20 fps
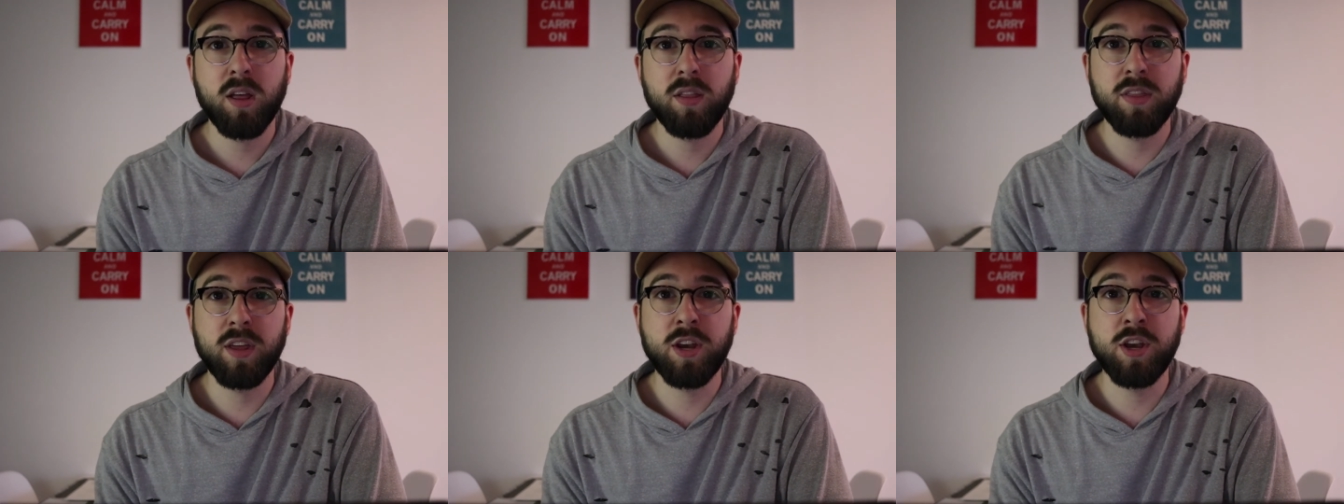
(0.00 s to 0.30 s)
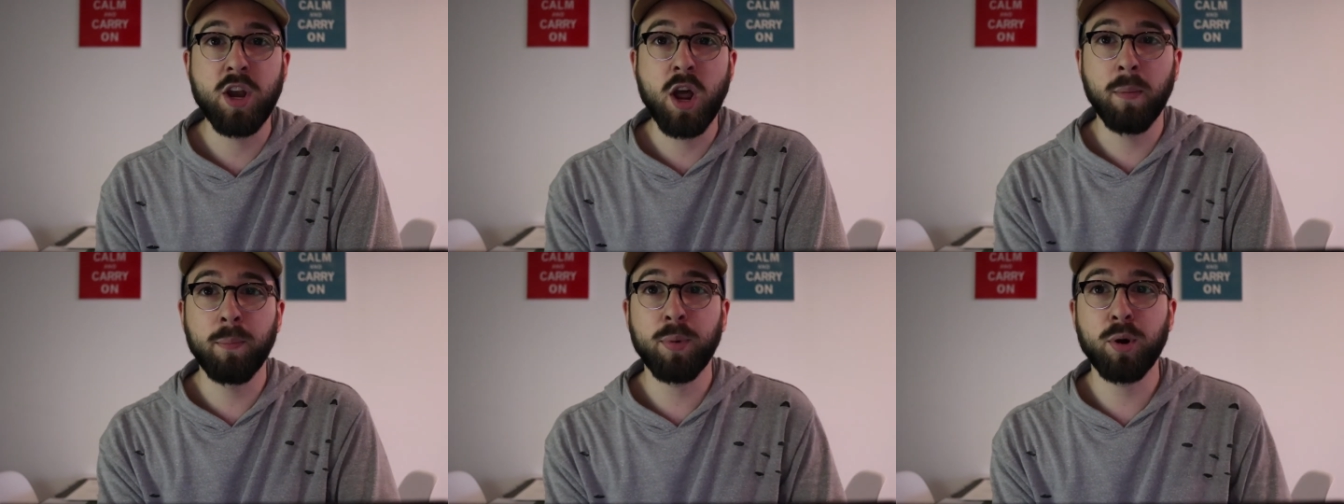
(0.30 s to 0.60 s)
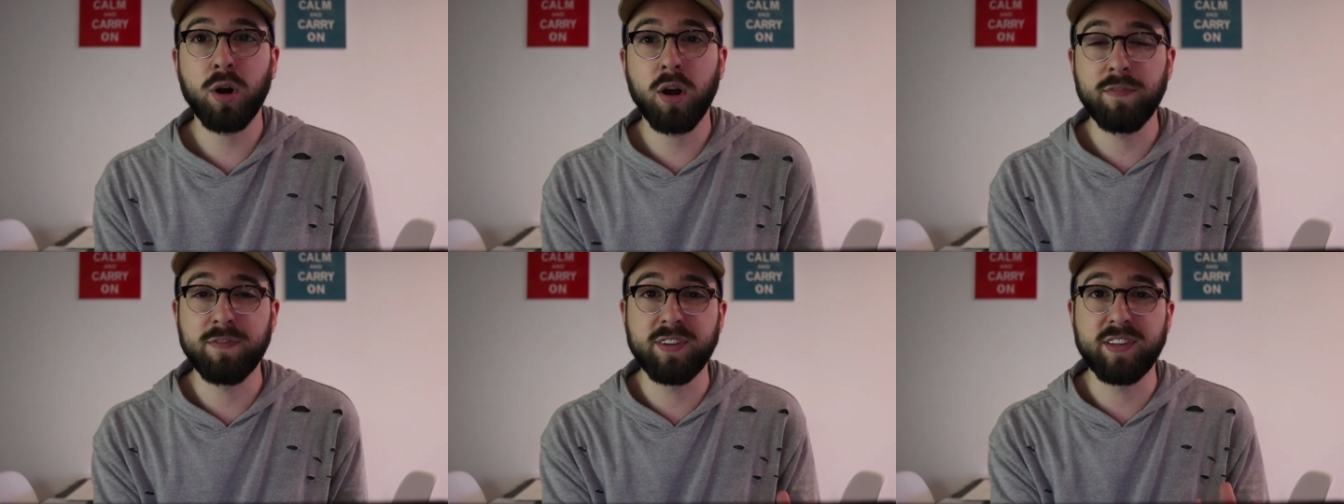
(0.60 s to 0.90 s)
the
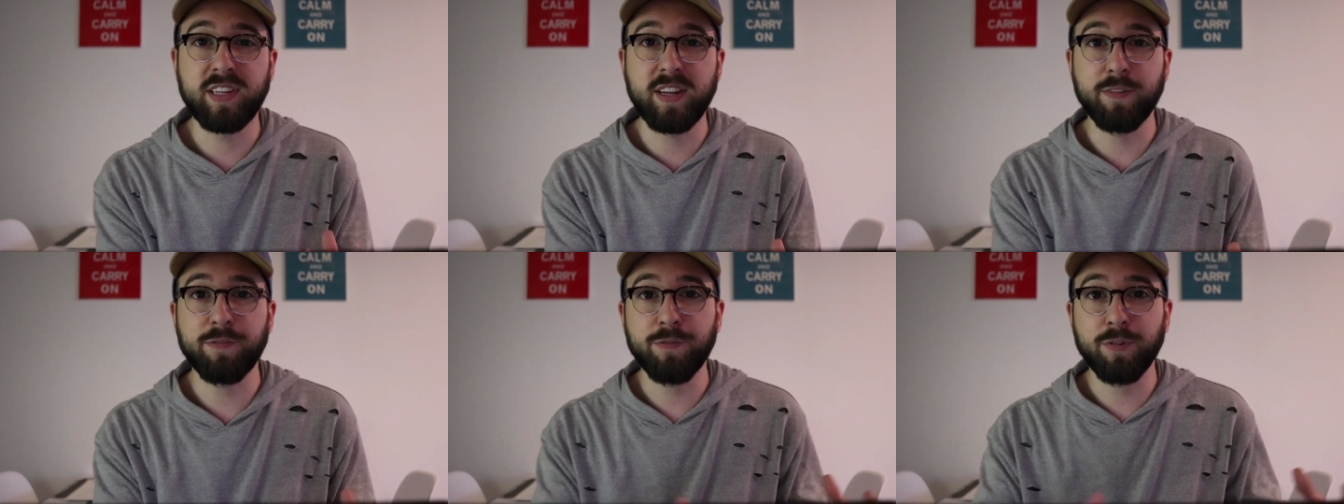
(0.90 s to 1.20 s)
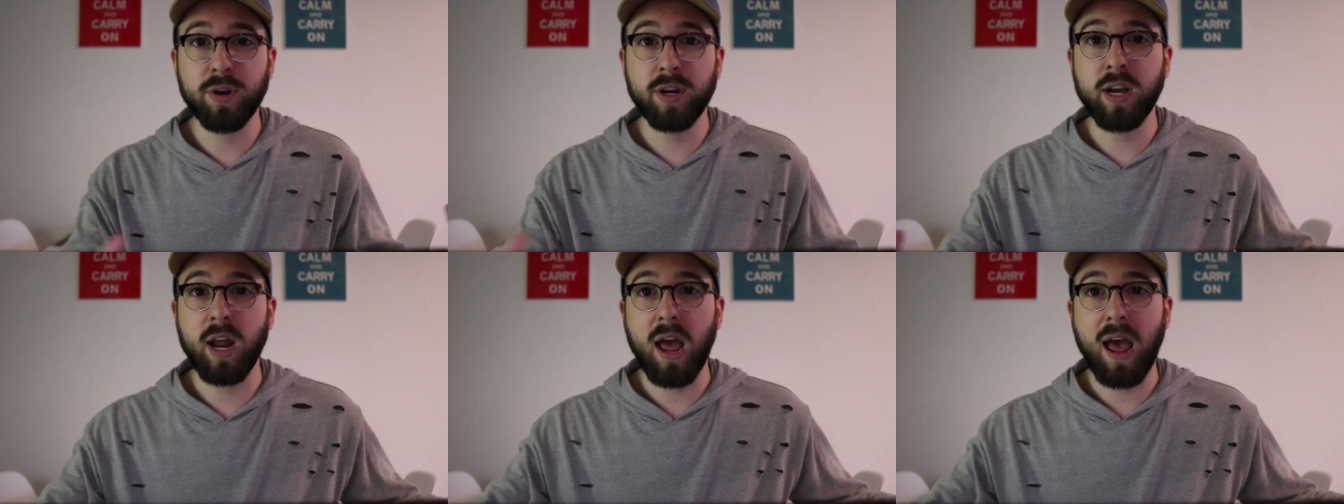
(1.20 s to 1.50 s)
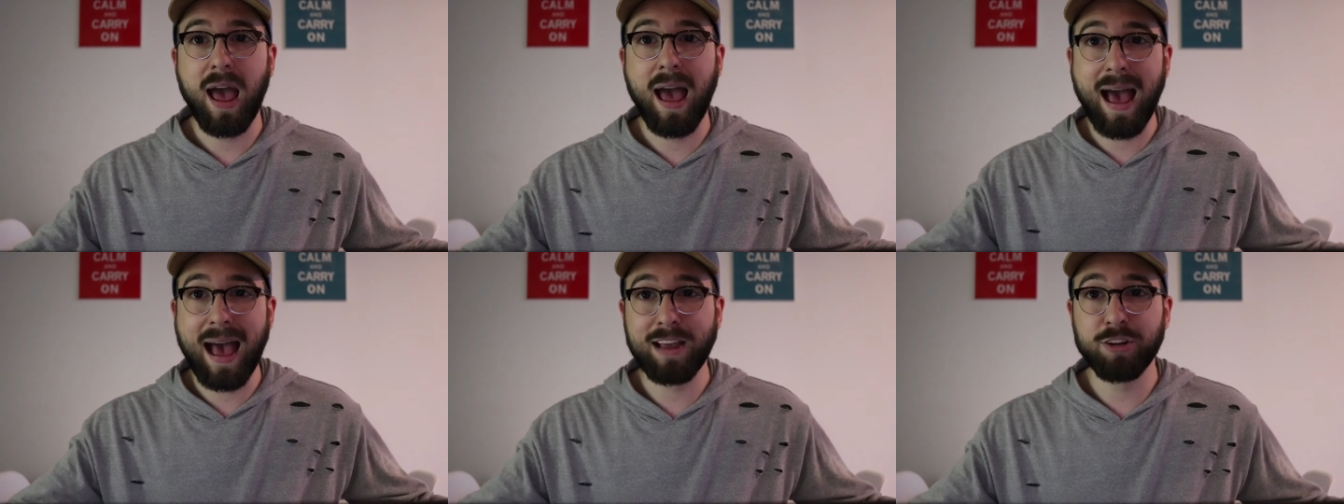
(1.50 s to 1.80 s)
number of different
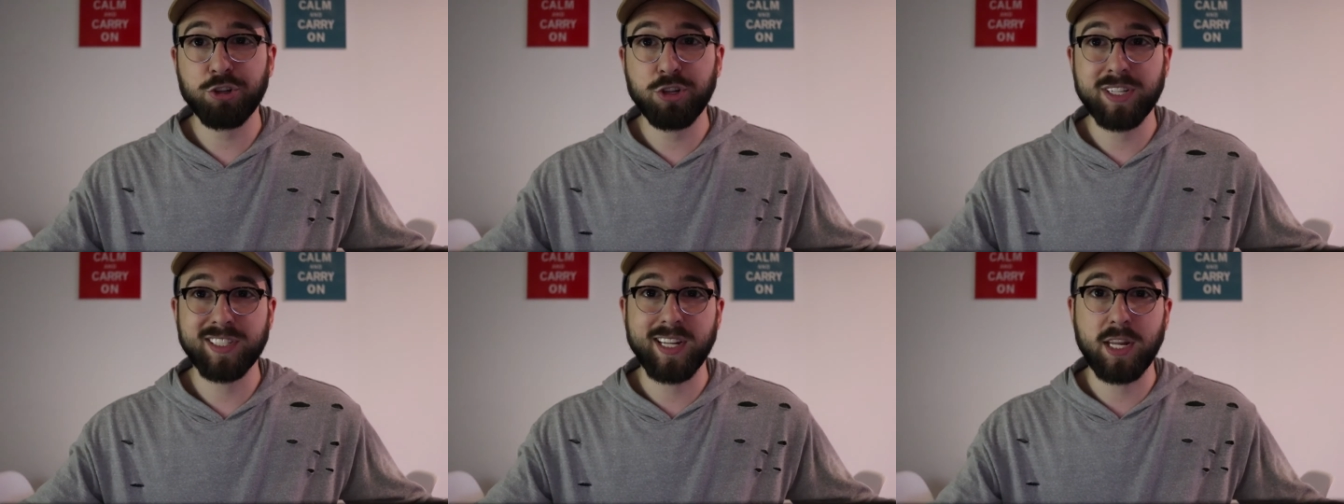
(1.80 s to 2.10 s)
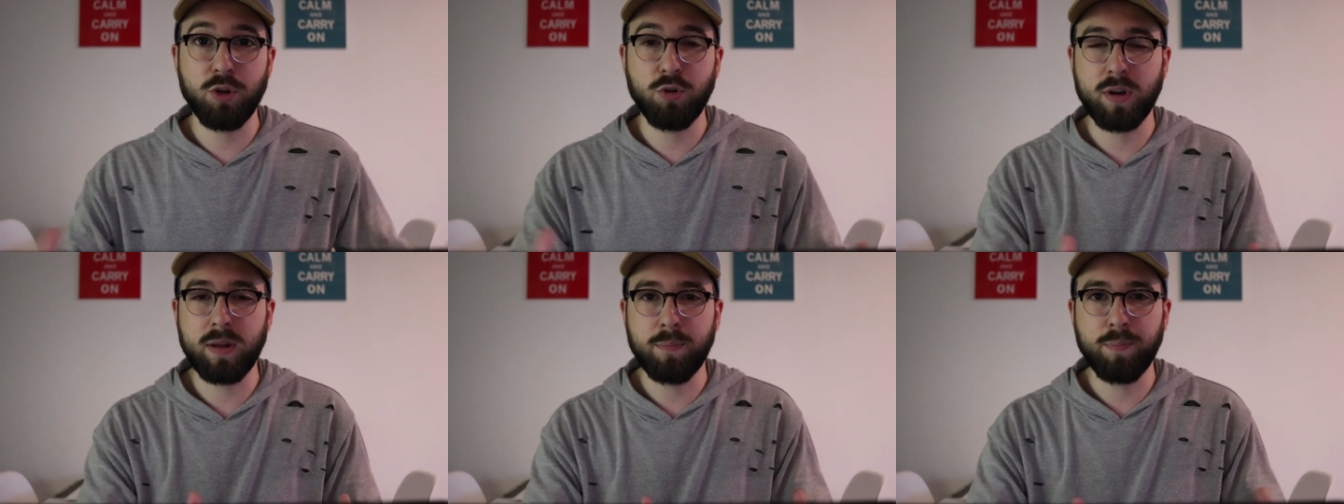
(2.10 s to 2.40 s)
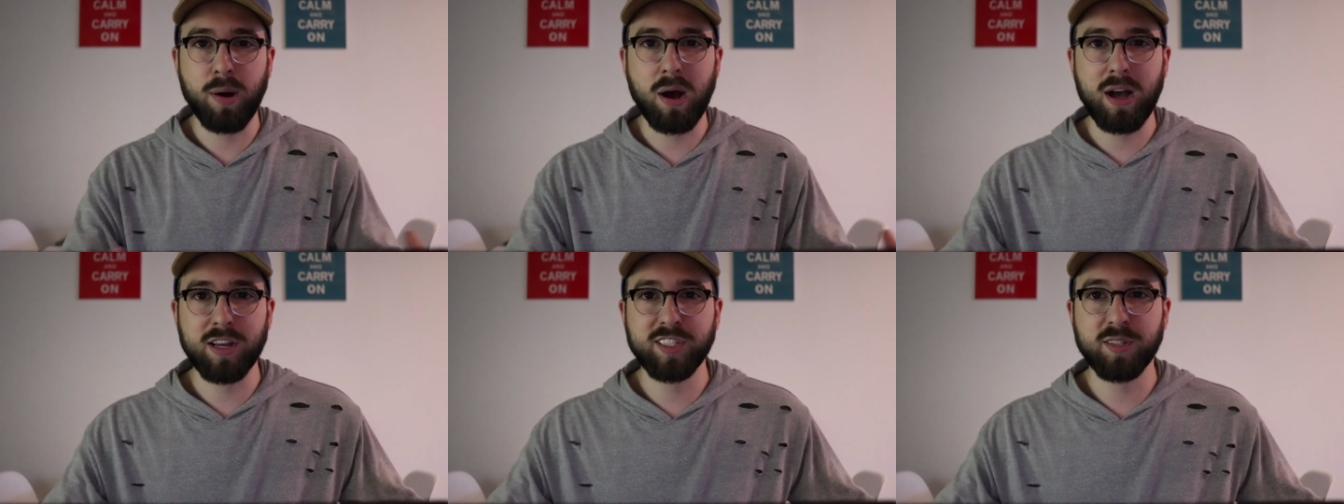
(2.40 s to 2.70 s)
hashes that you can
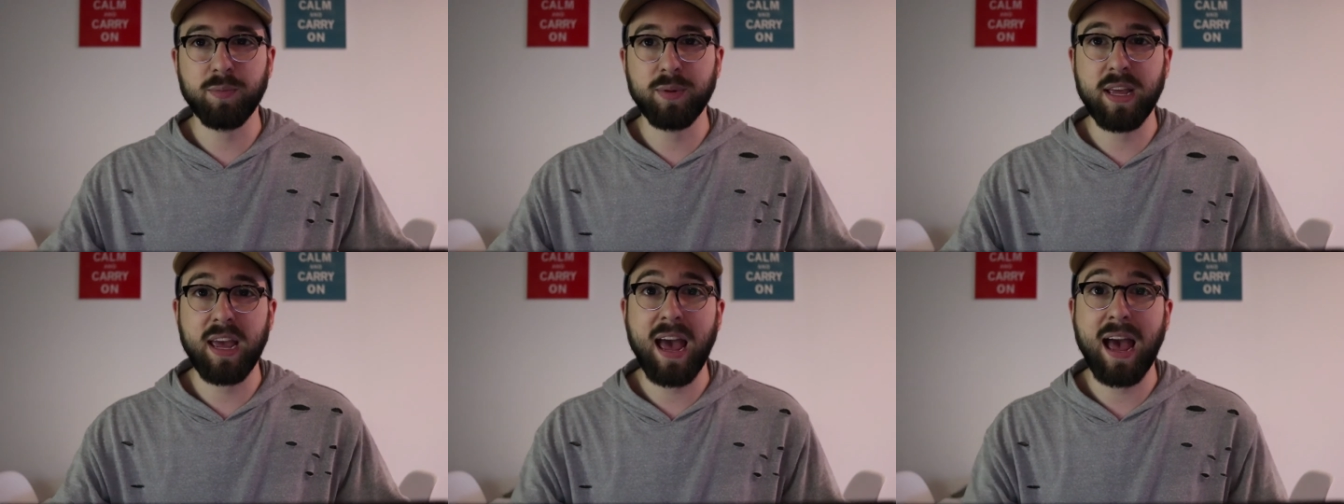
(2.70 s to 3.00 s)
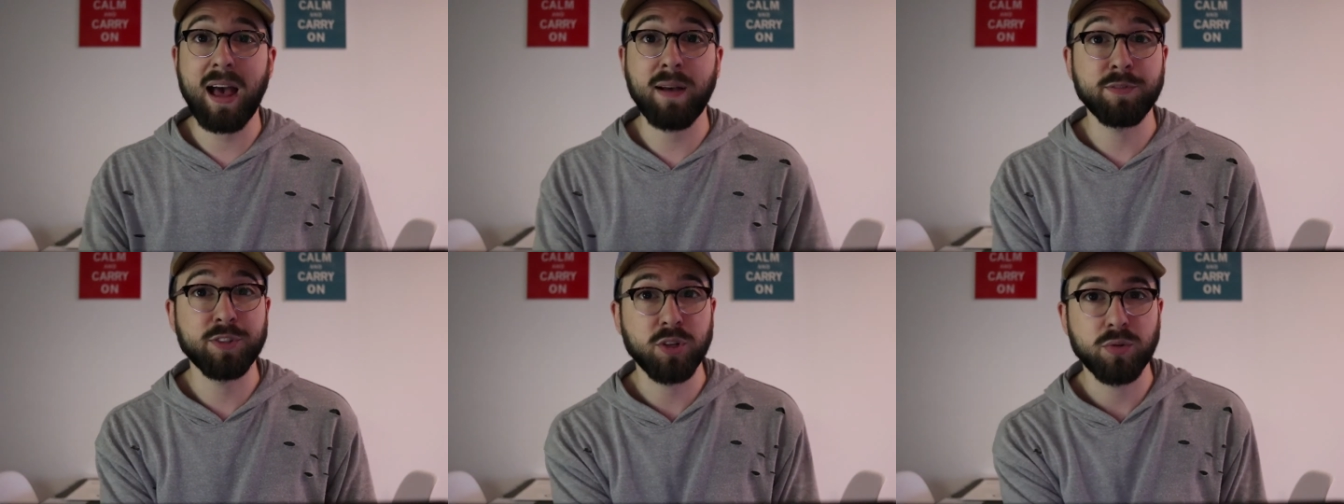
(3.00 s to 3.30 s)
possibly have,